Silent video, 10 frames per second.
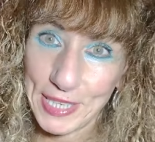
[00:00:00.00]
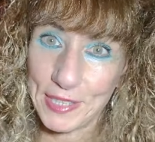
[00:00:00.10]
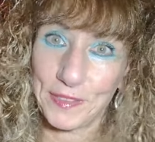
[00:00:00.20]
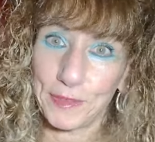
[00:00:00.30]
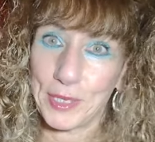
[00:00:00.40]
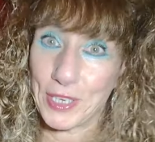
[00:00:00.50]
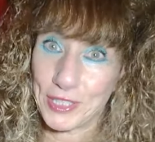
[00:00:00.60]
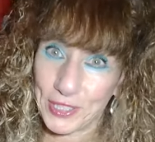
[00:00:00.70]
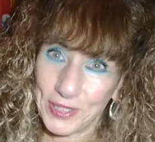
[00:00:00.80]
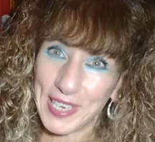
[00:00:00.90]
interviewed me
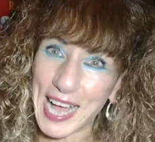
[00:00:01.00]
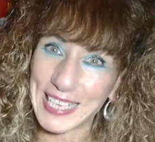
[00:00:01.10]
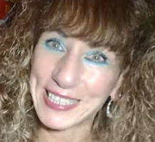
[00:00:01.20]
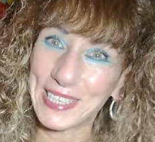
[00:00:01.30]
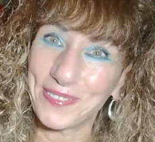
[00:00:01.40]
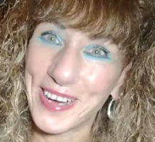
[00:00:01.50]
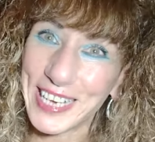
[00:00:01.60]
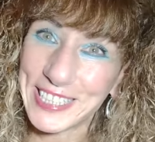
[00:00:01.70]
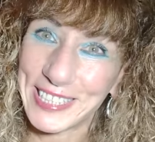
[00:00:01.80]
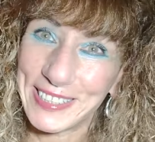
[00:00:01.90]
on, so you guys can
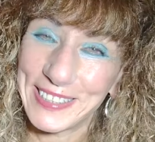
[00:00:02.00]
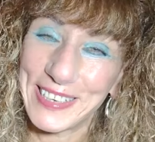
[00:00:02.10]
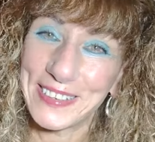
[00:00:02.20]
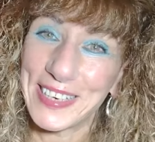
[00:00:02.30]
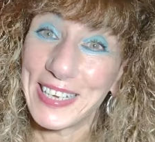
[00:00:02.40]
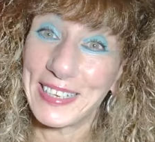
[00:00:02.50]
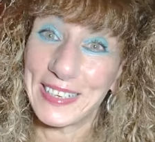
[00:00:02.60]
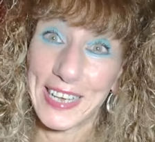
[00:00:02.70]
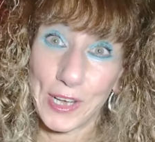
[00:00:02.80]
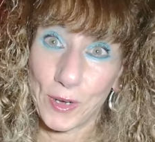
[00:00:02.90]
watch it, all right?
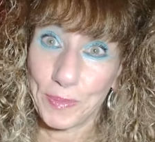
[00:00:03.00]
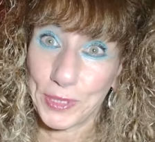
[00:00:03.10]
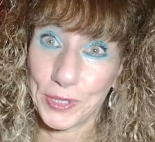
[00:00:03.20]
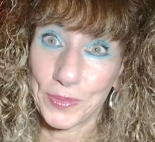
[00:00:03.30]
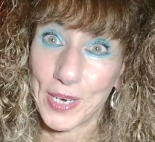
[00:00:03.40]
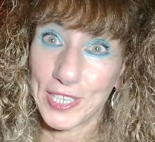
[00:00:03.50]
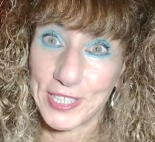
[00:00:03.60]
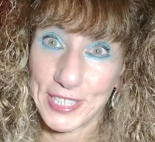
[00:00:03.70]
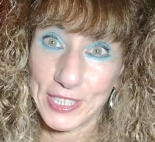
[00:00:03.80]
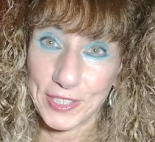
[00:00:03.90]
I hope you do
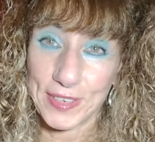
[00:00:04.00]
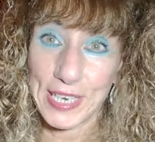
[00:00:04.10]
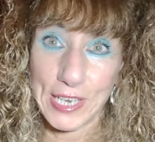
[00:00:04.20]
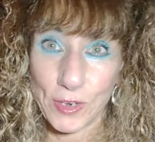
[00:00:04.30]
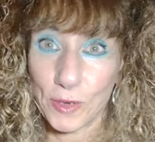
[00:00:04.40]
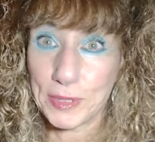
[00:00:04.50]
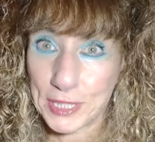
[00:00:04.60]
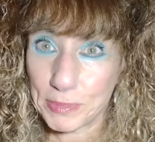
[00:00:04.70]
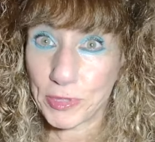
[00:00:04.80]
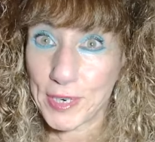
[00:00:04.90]
watch it. It's great, and I hope you
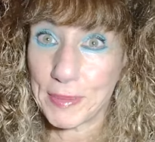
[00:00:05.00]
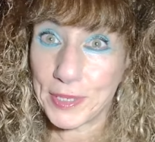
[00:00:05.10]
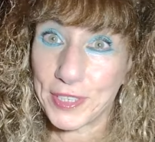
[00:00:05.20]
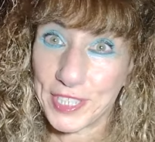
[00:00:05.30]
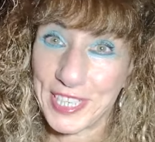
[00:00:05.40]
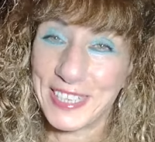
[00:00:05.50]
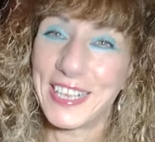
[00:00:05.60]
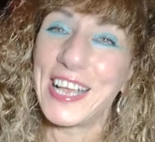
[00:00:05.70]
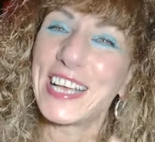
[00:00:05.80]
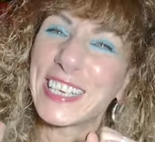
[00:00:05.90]
subscribe to her
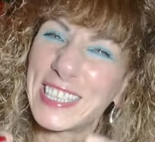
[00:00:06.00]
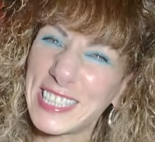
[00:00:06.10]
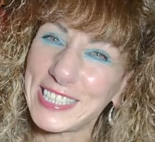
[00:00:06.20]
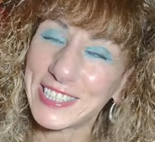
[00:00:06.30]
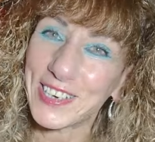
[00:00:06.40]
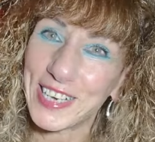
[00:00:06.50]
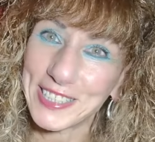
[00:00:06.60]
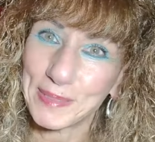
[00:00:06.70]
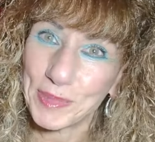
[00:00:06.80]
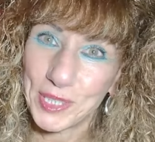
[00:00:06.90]
channel, because she's
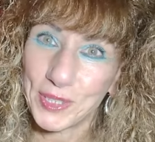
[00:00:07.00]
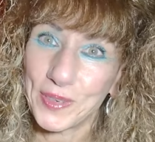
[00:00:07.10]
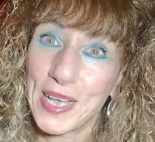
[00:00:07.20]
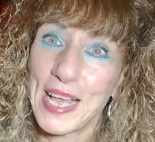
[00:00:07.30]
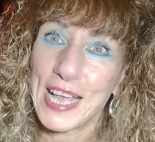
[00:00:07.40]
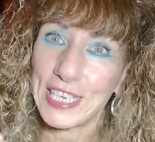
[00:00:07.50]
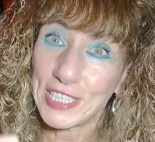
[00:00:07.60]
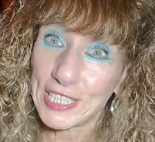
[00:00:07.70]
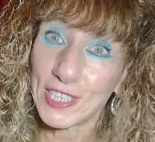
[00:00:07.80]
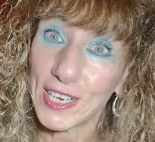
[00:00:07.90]
awesome, too,
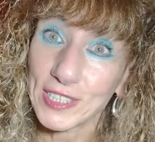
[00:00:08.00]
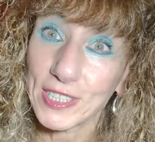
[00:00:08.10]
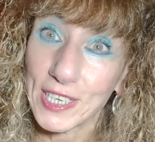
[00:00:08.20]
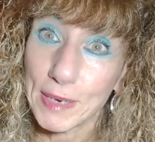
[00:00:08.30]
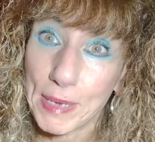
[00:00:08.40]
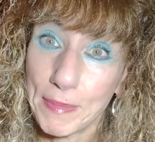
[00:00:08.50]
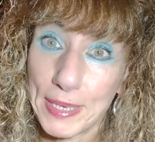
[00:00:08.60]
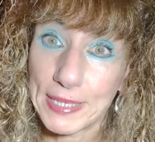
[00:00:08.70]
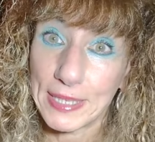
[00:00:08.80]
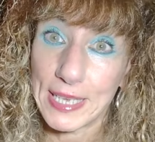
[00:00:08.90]
and she talks a lot about
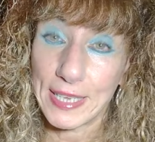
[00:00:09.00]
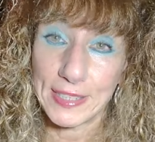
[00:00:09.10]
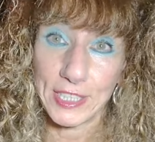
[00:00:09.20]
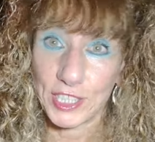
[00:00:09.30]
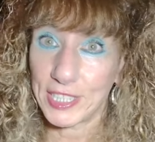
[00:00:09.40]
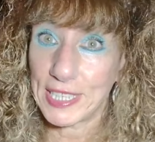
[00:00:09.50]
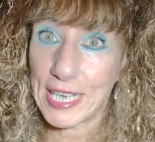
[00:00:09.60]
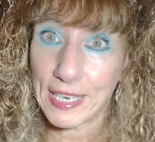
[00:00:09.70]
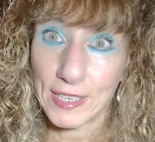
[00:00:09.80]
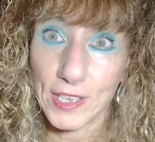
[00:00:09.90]
mental health, and she's
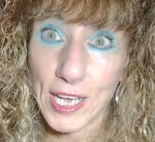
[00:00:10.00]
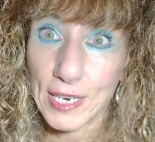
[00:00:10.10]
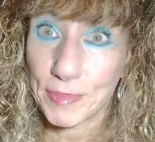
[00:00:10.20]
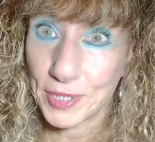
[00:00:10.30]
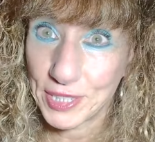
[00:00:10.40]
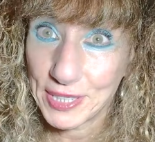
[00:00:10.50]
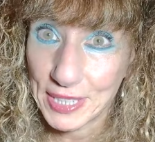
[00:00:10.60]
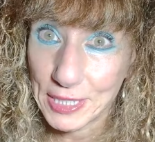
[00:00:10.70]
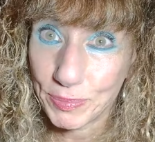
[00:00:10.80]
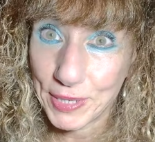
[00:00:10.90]
had a lot of
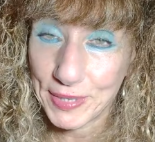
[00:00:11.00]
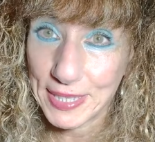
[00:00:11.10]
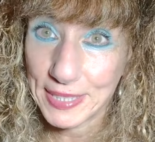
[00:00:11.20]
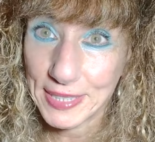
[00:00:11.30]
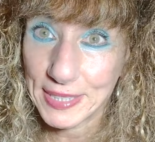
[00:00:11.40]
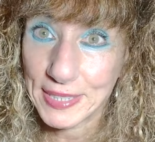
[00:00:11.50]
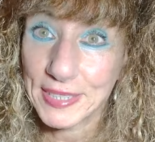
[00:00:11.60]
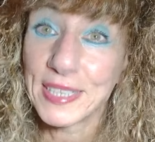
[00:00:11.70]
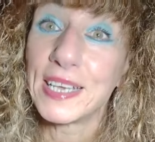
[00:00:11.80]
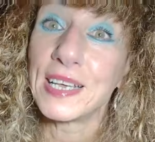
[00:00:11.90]
personal
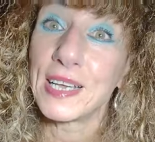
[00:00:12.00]
experiences